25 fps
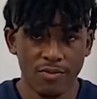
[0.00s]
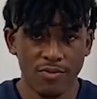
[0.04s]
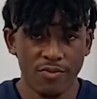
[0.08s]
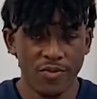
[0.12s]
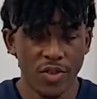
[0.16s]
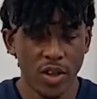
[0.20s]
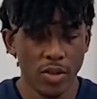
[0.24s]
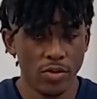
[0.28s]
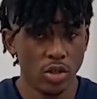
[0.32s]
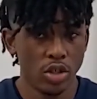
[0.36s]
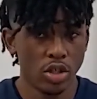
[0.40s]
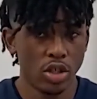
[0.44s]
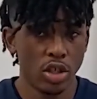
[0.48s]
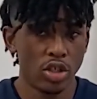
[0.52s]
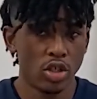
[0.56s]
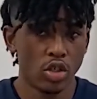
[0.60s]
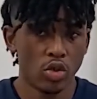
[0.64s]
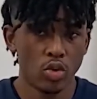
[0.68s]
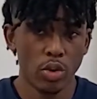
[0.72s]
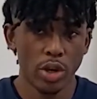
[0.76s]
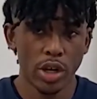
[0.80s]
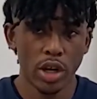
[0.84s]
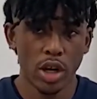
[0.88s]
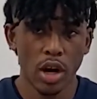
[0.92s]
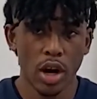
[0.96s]
15,
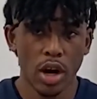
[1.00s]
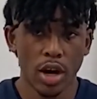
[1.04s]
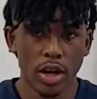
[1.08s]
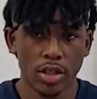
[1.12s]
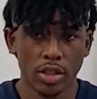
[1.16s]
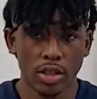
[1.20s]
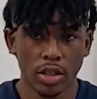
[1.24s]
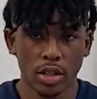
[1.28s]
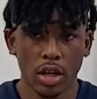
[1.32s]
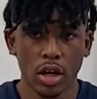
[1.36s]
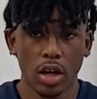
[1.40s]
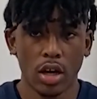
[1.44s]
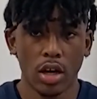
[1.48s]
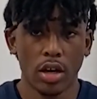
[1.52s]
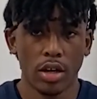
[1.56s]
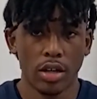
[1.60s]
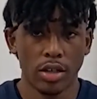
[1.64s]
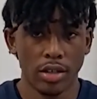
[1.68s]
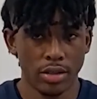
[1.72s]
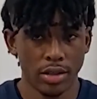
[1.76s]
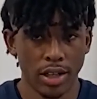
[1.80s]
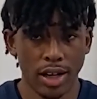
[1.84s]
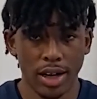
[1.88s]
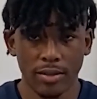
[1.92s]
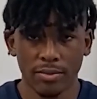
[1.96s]
20 yards long
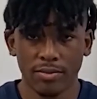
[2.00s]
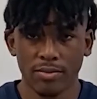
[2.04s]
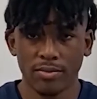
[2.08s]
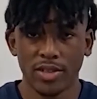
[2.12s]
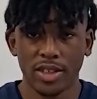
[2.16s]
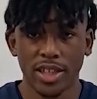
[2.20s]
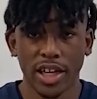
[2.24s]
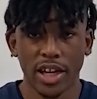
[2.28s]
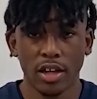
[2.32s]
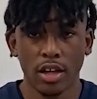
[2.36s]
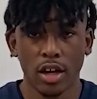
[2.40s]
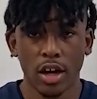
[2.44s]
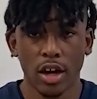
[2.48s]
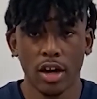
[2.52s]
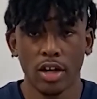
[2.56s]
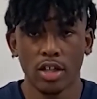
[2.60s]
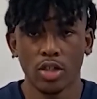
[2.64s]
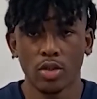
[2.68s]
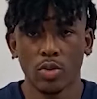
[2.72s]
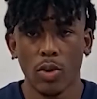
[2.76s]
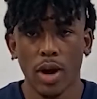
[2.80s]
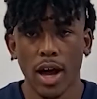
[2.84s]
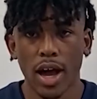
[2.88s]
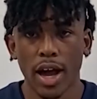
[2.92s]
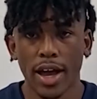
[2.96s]
and like 10 yards
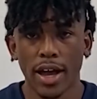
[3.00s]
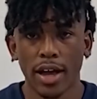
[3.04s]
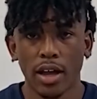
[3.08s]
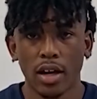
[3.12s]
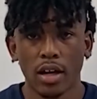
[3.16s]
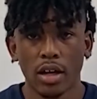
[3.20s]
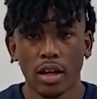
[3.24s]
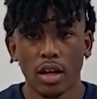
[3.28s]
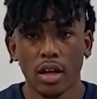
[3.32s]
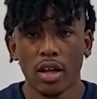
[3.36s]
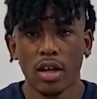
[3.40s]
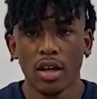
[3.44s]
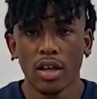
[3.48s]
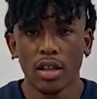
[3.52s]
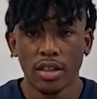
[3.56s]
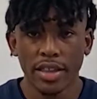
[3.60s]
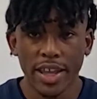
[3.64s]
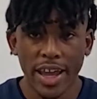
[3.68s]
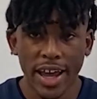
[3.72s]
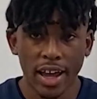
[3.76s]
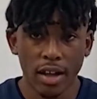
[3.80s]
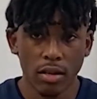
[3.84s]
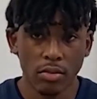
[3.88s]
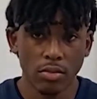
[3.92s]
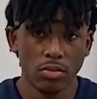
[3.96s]
wide
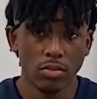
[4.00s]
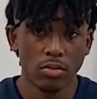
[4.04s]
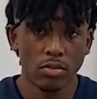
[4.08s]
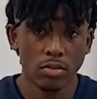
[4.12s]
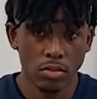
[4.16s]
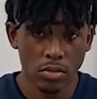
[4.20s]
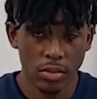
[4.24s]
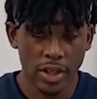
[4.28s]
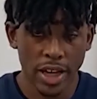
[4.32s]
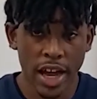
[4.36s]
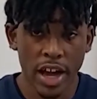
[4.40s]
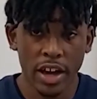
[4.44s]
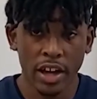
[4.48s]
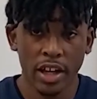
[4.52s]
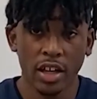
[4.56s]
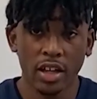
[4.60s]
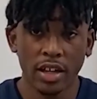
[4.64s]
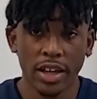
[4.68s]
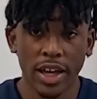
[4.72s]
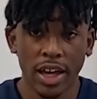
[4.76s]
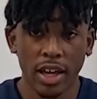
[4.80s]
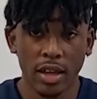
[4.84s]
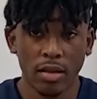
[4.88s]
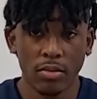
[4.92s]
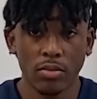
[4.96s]
that
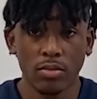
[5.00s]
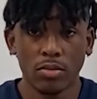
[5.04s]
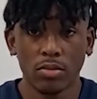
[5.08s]
calculate